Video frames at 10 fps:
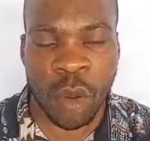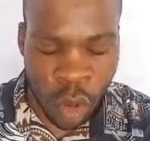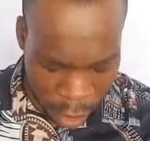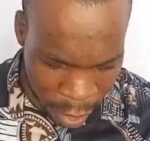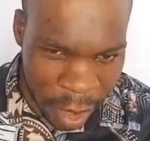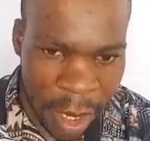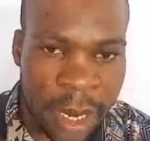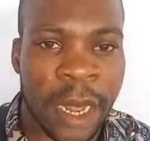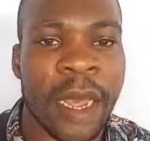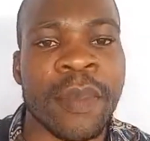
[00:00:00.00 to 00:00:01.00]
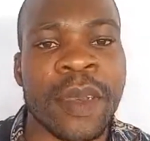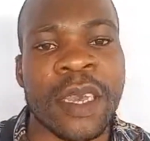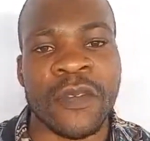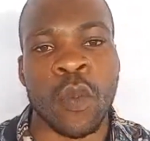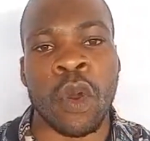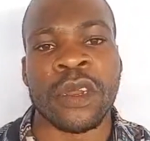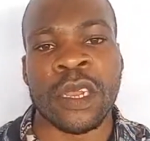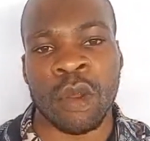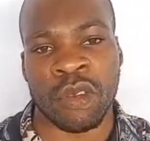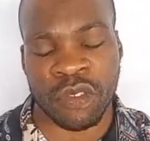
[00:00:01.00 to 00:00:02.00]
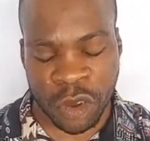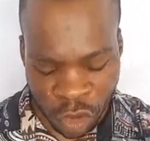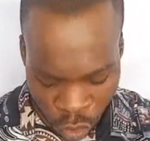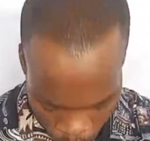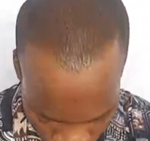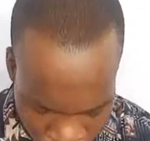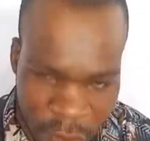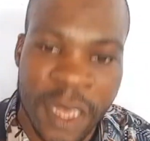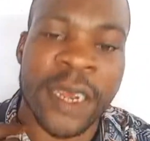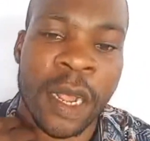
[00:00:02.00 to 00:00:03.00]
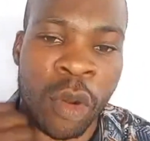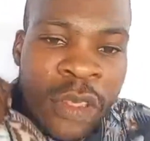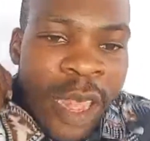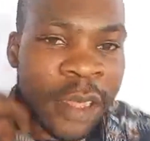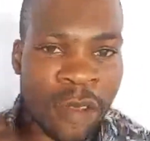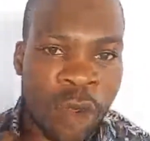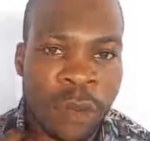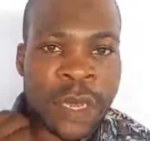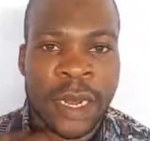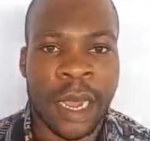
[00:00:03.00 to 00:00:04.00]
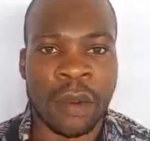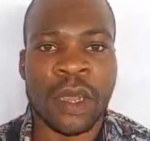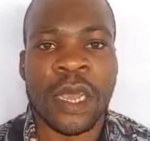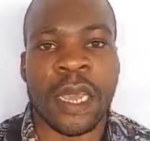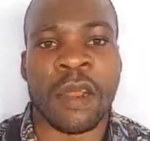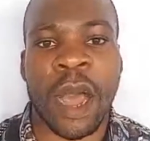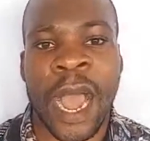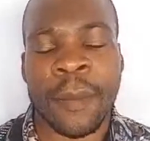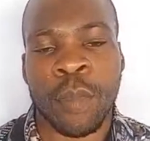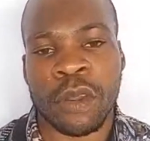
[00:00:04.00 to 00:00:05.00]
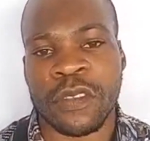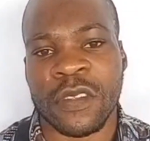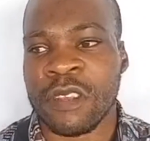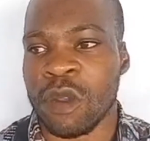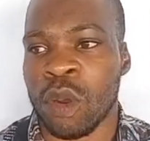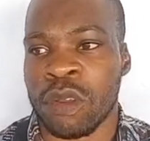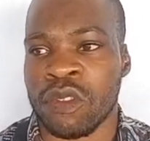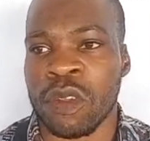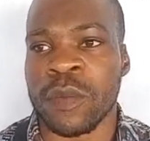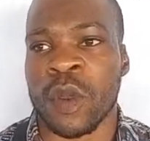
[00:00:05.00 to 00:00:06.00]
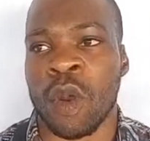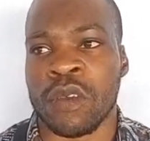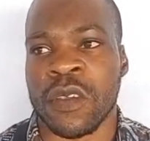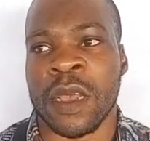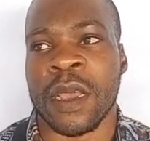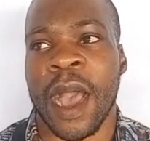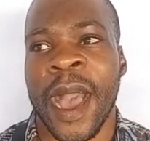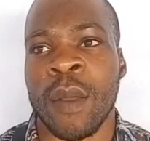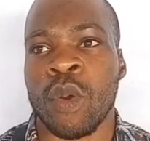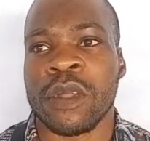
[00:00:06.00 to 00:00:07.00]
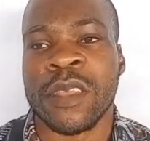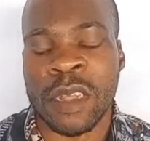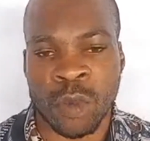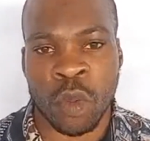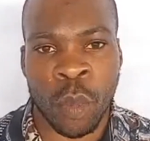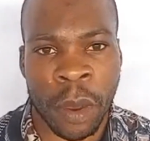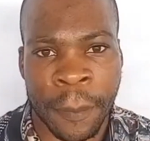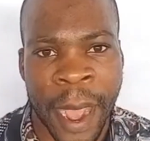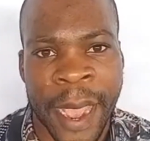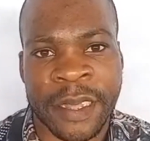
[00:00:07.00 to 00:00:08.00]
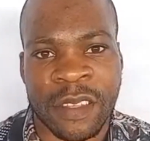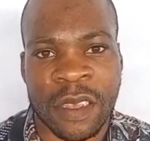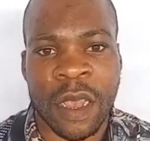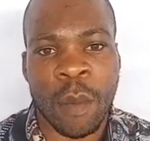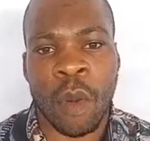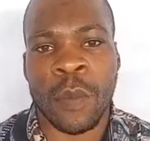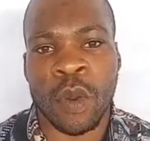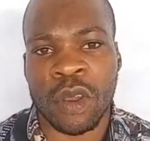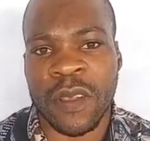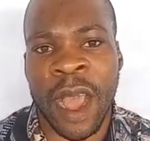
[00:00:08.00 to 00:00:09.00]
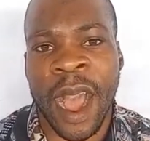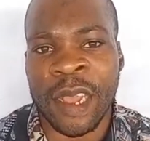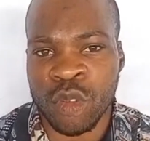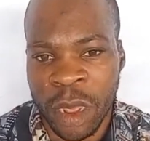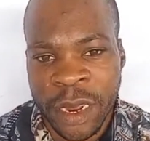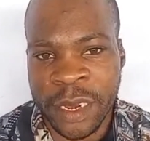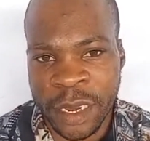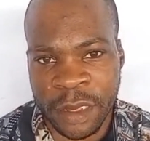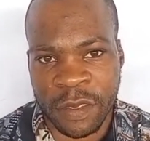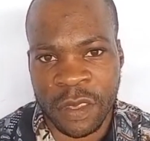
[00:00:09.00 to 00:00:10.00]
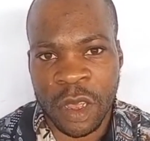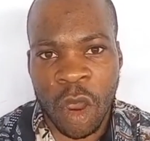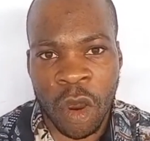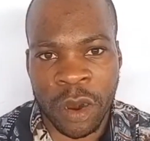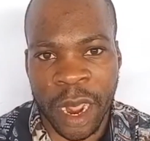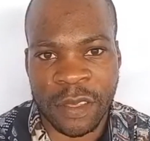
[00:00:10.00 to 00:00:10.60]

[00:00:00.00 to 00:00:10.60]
Okay, now let me give you one illustration. You see the cloth that is on me now. I bought this cloth not because I wanted to buy it, but because I actually need it. All right.